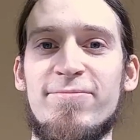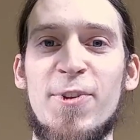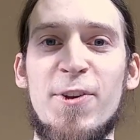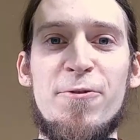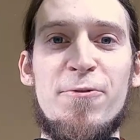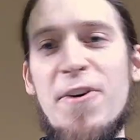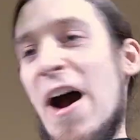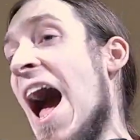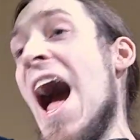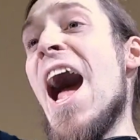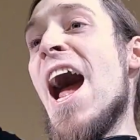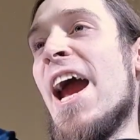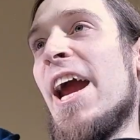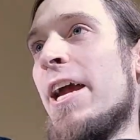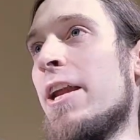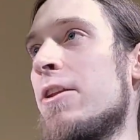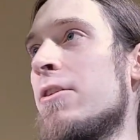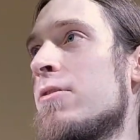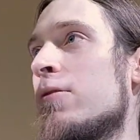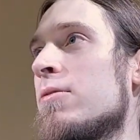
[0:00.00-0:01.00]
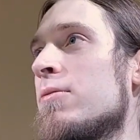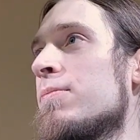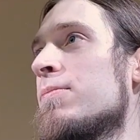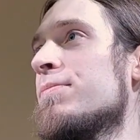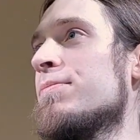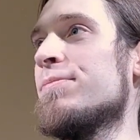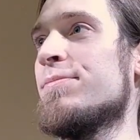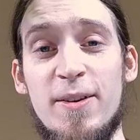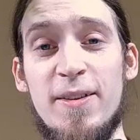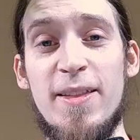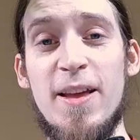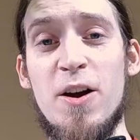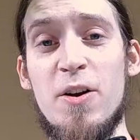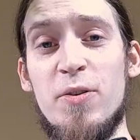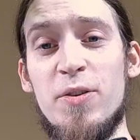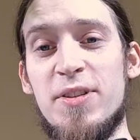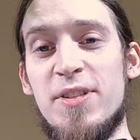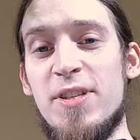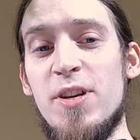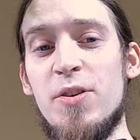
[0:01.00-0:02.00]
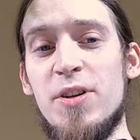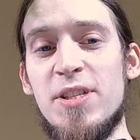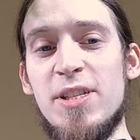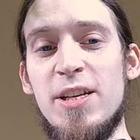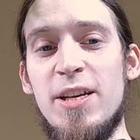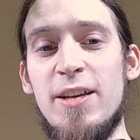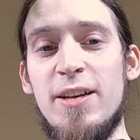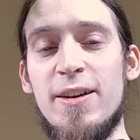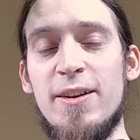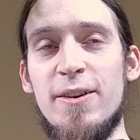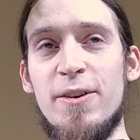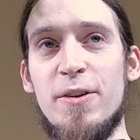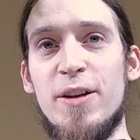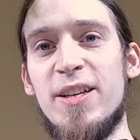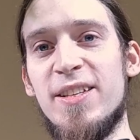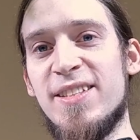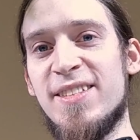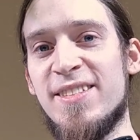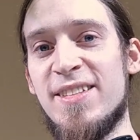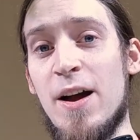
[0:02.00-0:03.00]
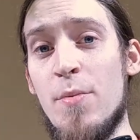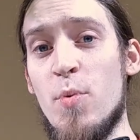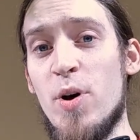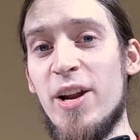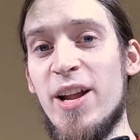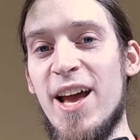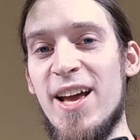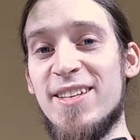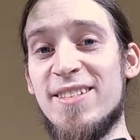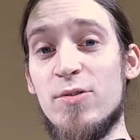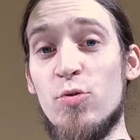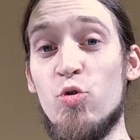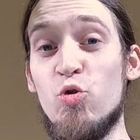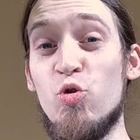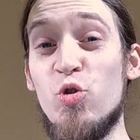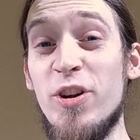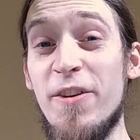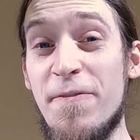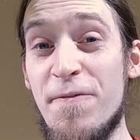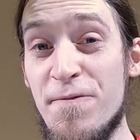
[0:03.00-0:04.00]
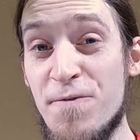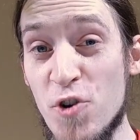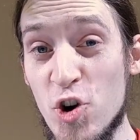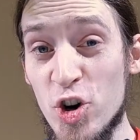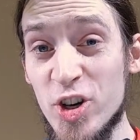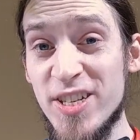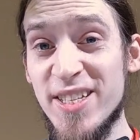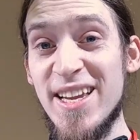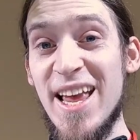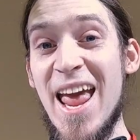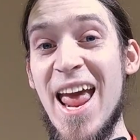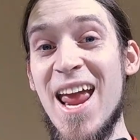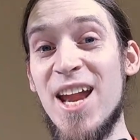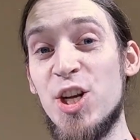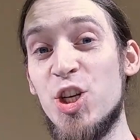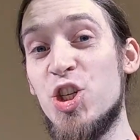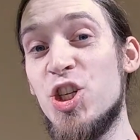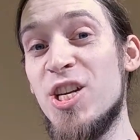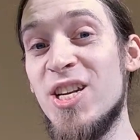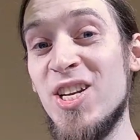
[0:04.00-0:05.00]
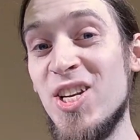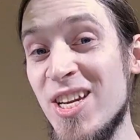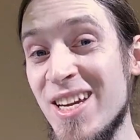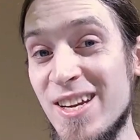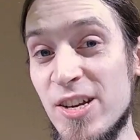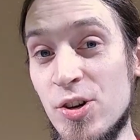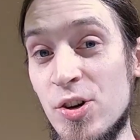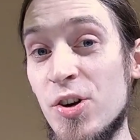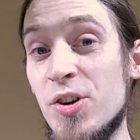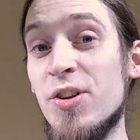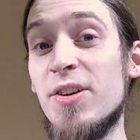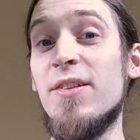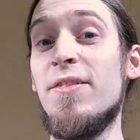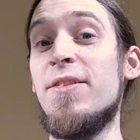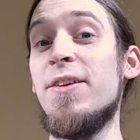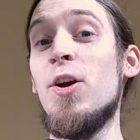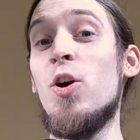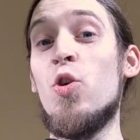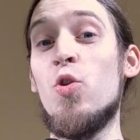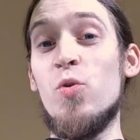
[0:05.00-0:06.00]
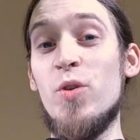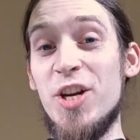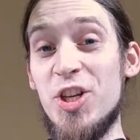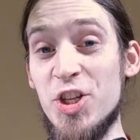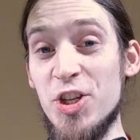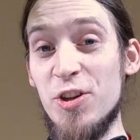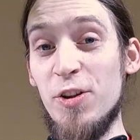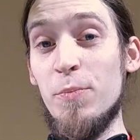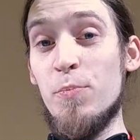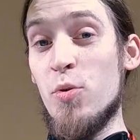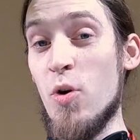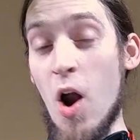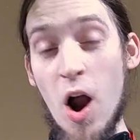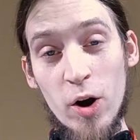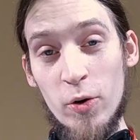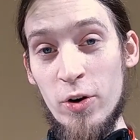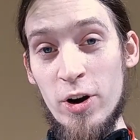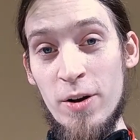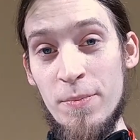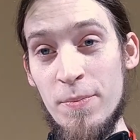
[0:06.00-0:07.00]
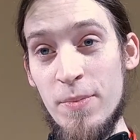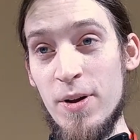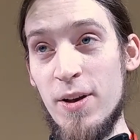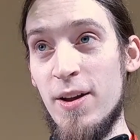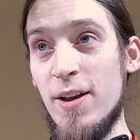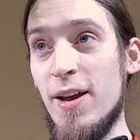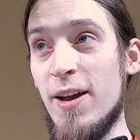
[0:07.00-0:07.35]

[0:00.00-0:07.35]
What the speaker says: Fine! Now, seriously, someone has reverse-engineered the original program